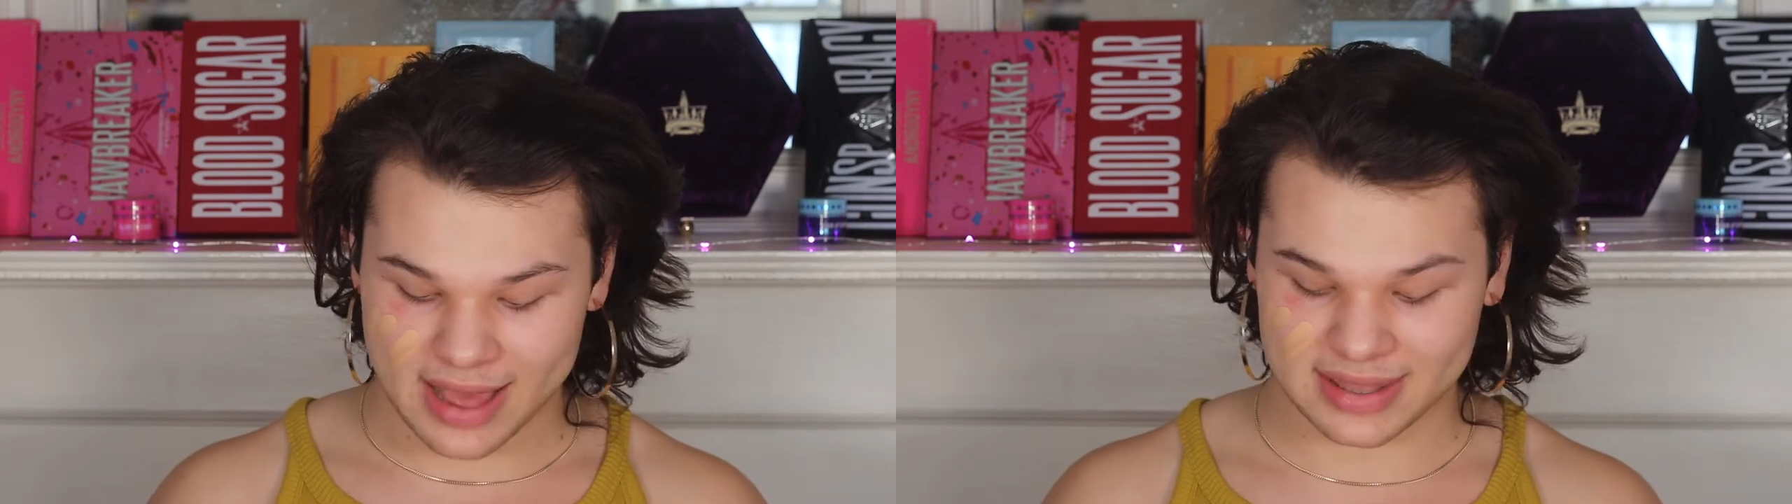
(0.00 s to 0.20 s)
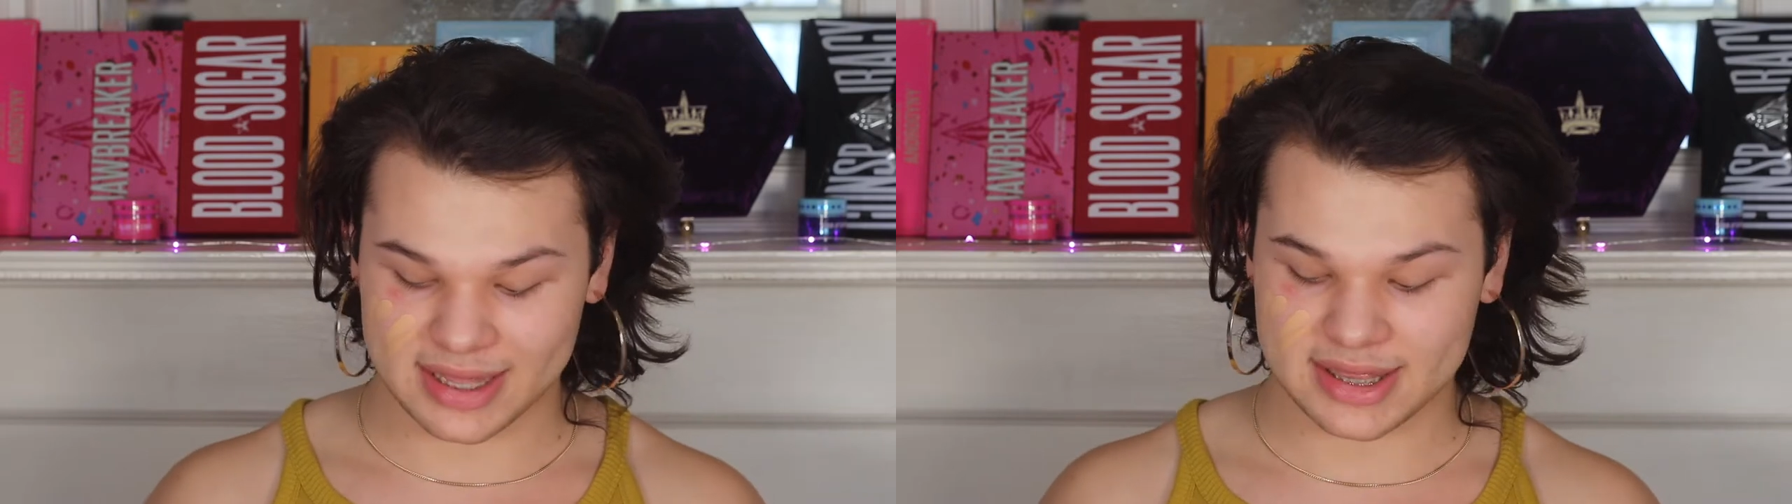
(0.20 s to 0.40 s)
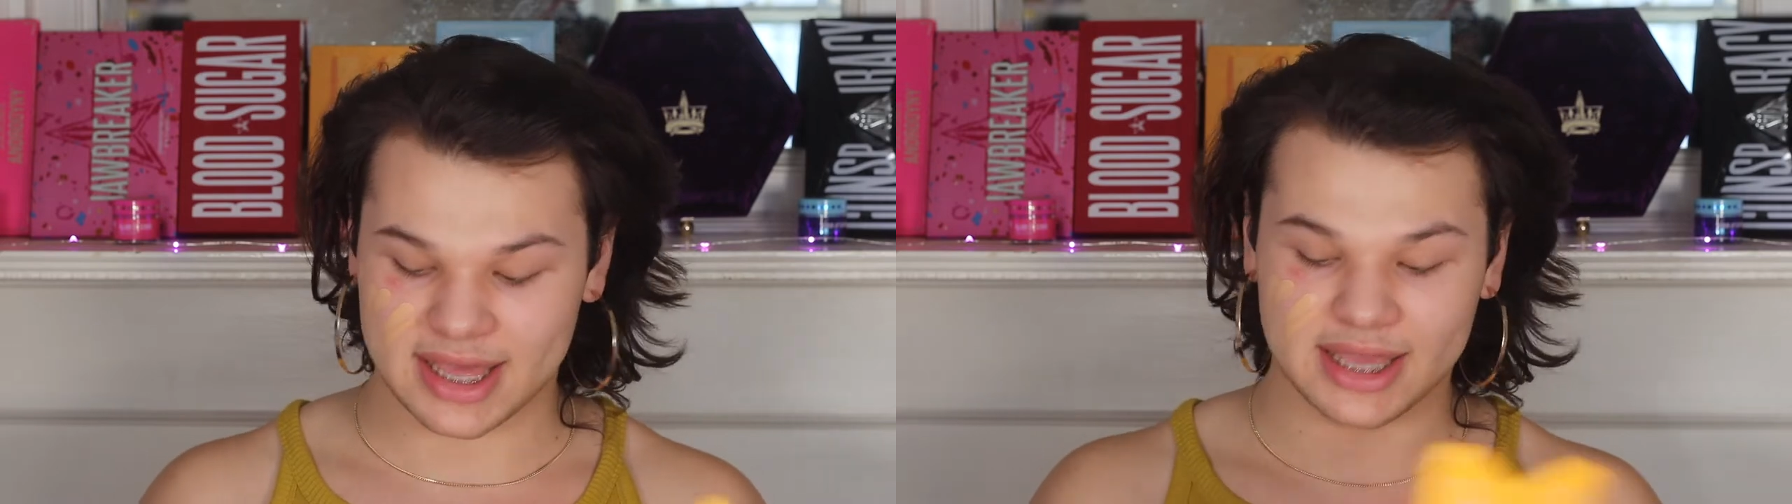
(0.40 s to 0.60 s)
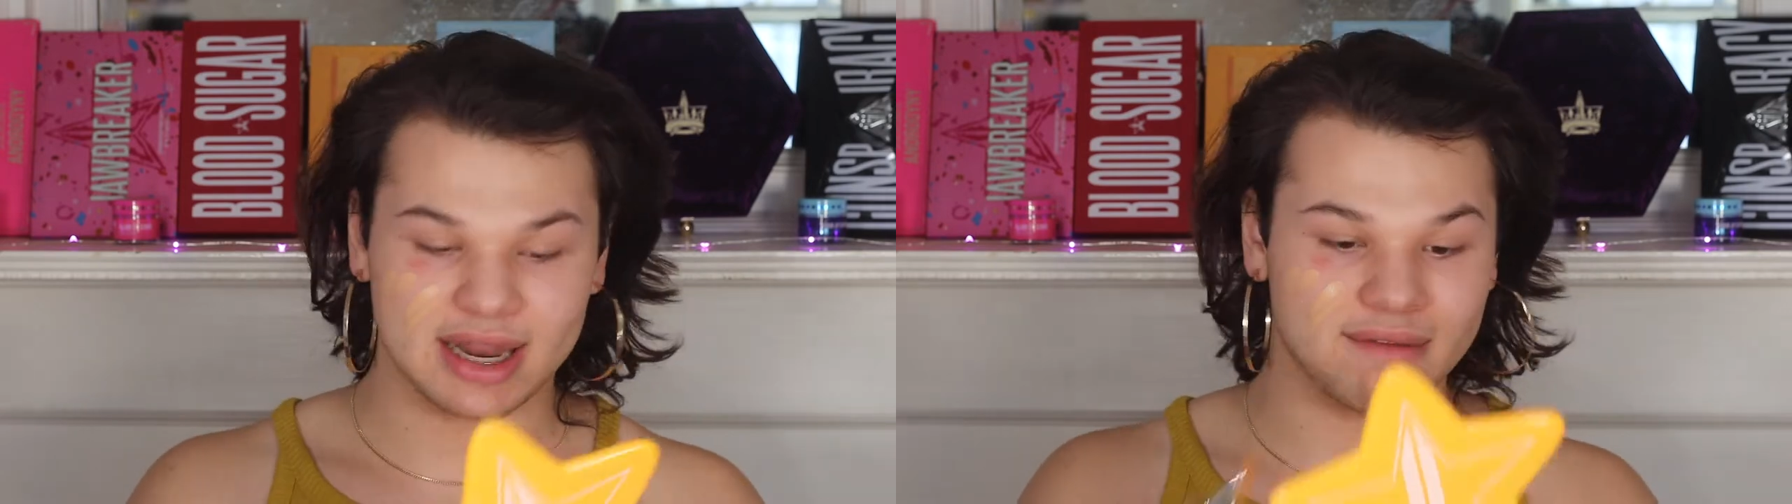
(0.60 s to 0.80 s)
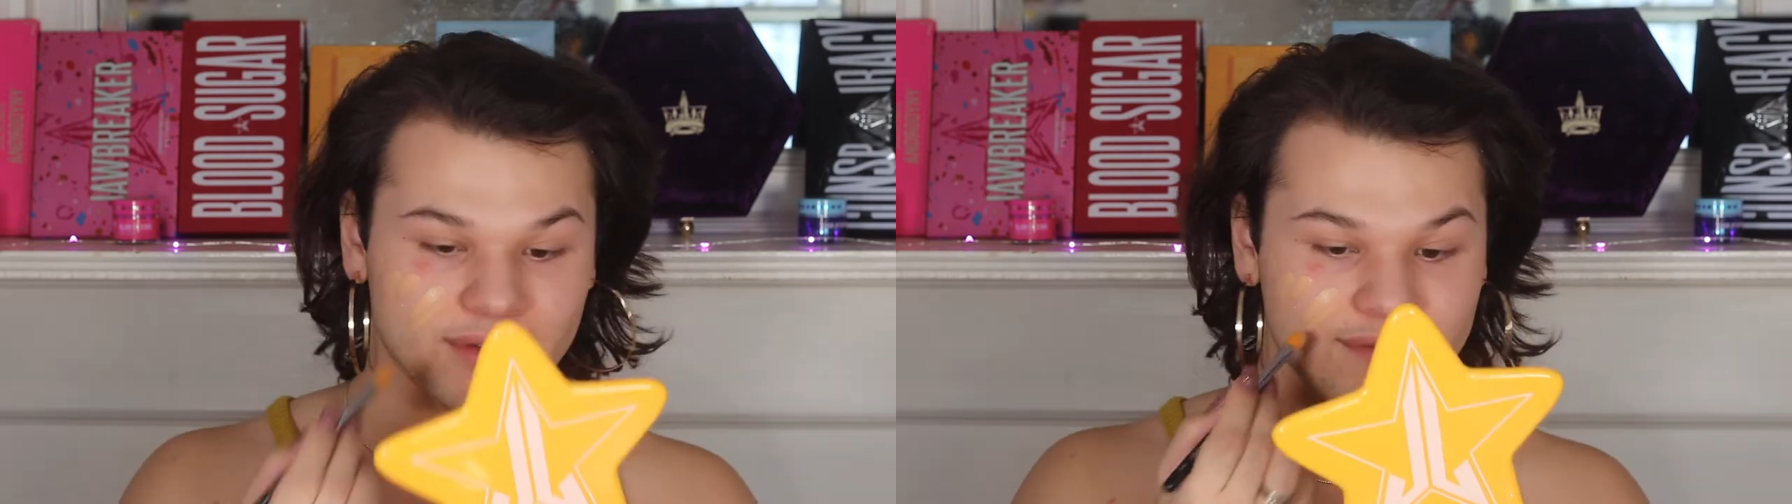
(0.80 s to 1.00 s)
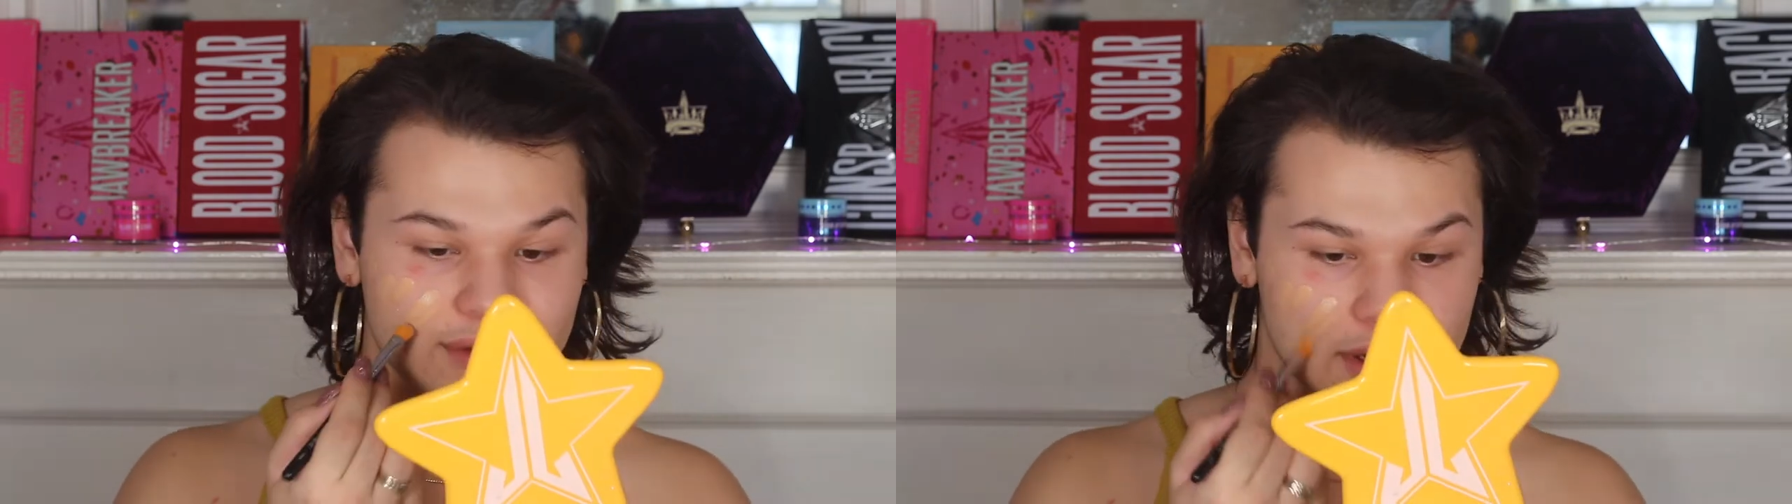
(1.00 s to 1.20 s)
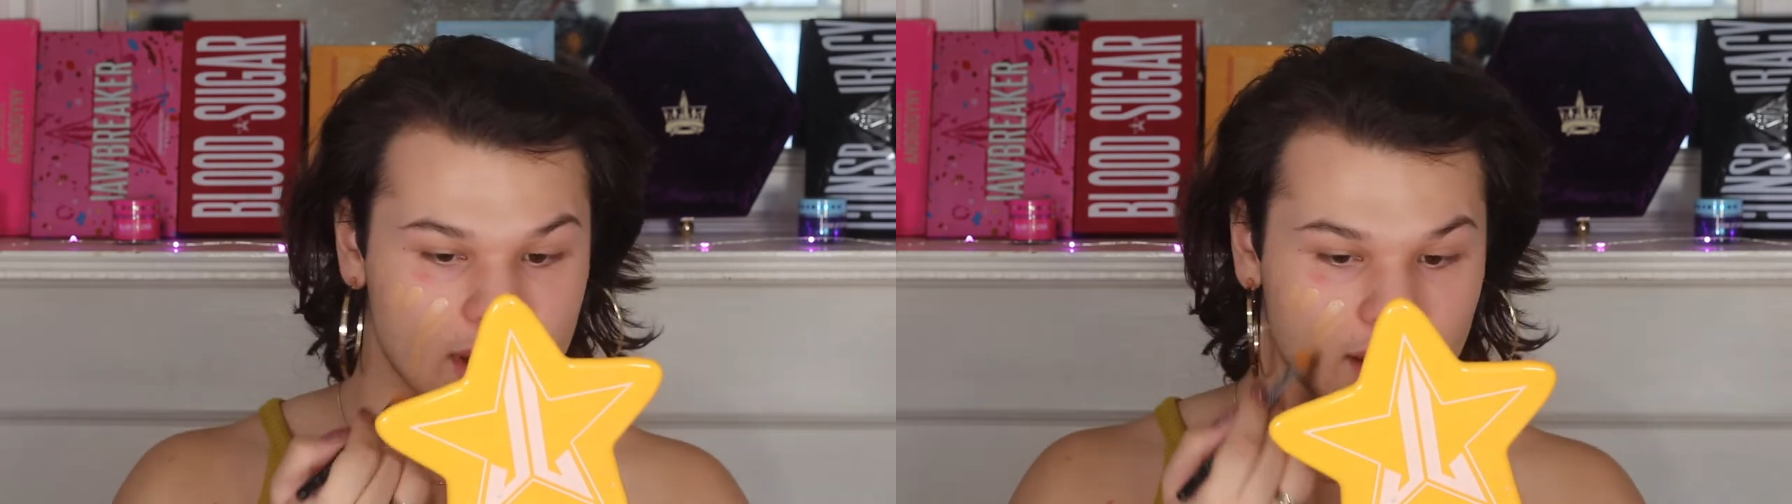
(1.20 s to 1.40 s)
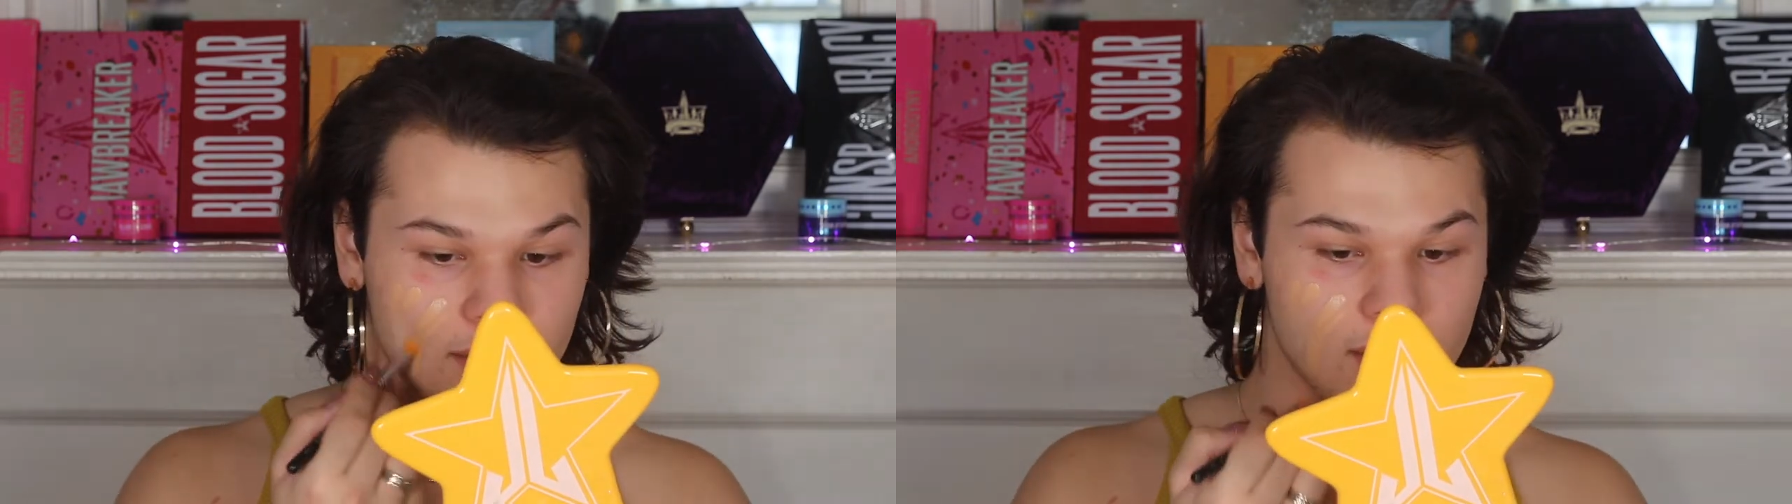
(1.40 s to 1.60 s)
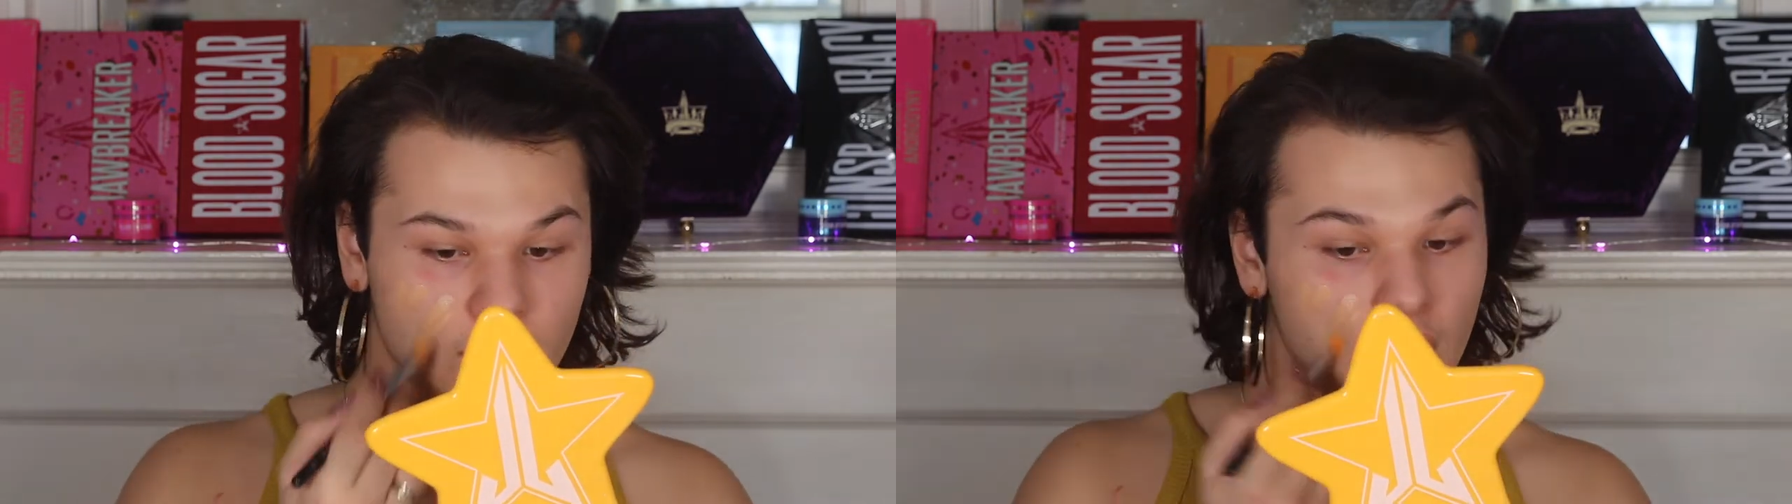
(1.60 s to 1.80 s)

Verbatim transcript: as I say in every video.